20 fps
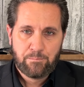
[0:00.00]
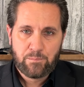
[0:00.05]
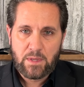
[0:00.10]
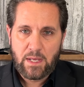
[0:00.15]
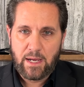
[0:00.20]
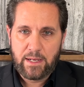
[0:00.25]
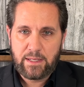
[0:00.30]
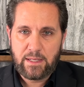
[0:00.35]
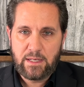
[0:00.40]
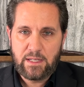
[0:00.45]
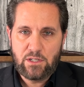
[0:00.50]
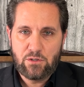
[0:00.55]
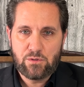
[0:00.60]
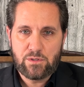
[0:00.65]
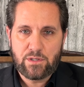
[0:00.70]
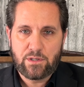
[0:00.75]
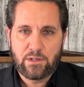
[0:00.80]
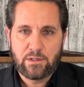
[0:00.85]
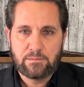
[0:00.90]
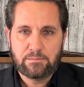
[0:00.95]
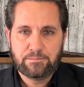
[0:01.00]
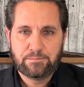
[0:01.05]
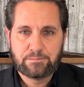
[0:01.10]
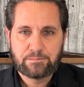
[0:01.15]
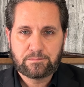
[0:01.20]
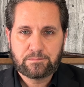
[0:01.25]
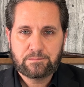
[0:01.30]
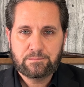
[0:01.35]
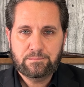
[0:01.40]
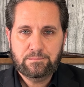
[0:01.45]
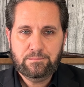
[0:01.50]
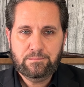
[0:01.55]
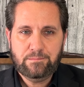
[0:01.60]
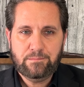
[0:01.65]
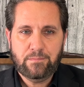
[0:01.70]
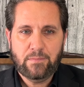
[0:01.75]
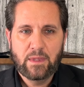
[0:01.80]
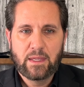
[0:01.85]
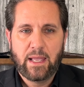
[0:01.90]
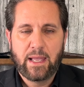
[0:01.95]
I did a U-turn
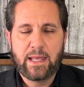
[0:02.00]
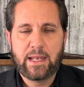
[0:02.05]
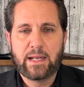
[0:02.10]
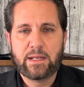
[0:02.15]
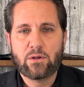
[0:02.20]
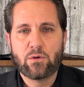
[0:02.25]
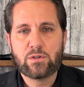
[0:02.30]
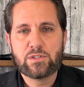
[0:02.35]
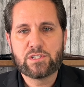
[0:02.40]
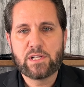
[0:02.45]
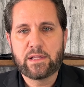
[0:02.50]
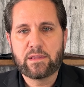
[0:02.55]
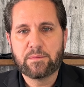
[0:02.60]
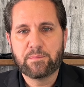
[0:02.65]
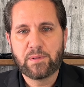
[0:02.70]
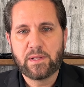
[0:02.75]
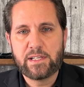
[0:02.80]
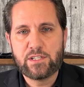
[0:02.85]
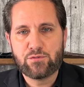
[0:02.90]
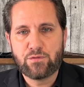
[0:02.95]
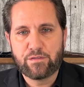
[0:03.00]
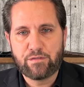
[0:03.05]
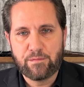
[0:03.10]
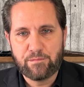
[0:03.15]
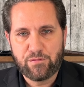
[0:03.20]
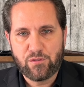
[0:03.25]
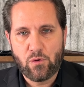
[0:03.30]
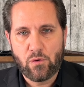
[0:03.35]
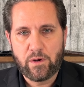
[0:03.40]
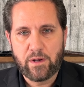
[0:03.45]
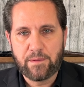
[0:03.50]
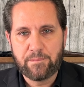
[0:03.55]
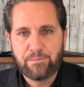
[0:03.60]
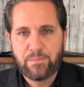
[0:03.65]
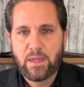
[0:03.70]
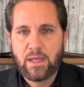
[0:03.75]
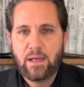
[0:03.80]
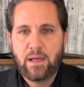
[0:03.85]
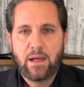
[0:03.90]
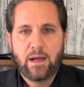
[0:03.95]
and I noticed that the plates were from Florida.
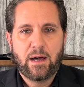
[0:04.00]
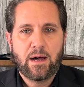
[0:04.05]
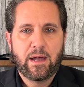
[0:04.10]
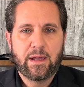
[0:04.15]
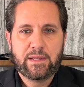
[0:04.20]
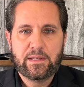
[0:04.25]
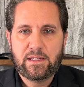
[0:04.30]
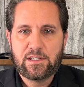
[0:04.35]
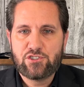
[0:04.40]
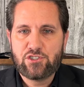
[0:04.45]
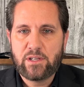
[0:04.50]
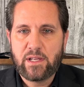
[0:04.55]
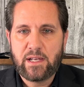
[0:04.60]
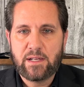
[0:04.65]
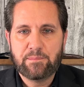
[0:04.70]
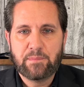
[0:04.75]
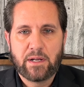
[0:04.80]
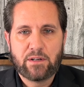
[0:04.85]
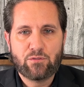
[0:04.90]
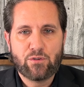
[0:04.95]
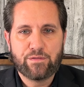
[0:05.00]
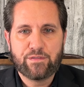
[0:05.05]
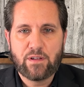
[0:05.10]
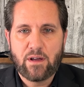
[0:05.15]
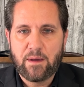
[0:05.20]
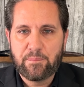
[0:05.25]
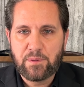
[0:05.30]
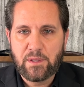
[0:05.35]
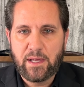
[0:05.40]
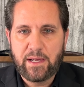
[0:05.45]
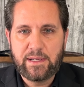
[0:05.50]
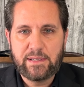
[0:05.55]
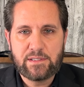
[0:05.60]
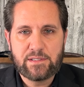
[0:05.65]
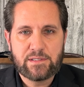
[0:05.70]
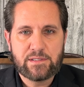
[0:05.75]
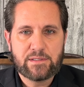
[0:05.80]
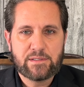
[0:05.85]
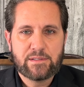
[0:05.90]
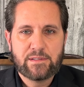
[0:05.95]
I initiated my rooftop
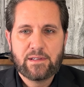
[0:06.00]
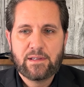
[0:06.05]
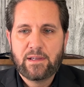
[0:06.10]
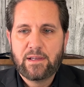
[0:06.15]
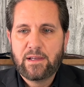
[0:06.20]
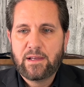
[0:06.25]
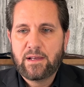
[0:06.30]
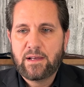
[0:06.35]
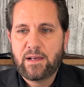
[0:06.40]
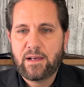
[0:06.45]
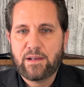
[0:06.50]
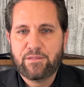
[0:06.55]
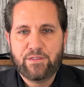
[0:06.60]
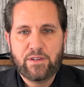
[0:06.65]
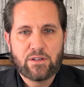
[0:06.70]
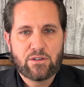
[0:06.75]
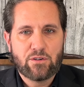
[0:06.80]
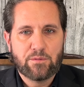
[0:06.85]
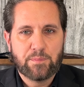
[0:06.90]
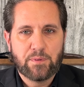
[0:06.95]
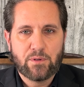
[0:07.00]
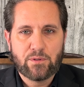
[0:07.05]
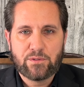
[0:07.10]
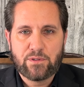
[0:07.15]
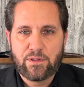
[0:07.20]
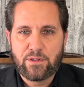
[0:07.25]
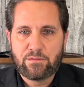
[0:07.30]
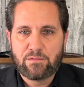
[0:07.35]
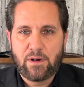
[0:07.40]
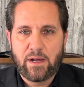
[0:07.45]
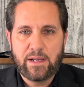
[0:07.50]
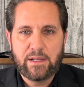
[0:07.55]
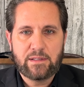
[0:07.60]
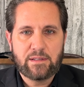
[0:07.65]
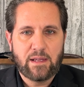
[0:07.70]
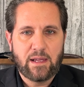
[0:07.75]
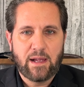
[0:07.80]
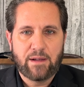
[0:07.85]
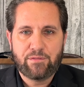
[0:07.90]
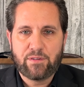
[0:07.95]
lights. Uh, vehicle pulled to the right.
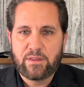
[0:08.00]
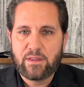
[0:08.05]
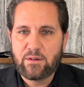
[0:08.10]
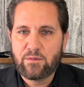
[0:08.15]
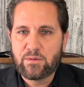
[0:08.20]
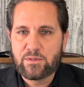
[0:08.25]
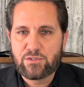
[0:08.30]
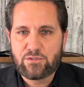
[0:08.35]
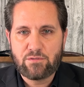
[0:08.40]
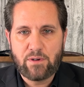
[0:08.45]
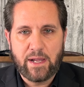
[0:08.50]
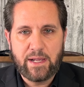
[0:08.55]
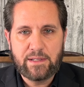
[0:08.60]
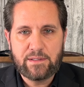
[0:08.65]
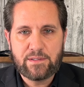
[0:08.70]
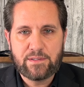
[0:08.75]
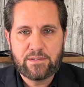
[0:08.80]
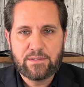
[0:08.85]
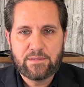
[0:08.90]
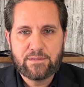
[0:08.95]
Everything was great.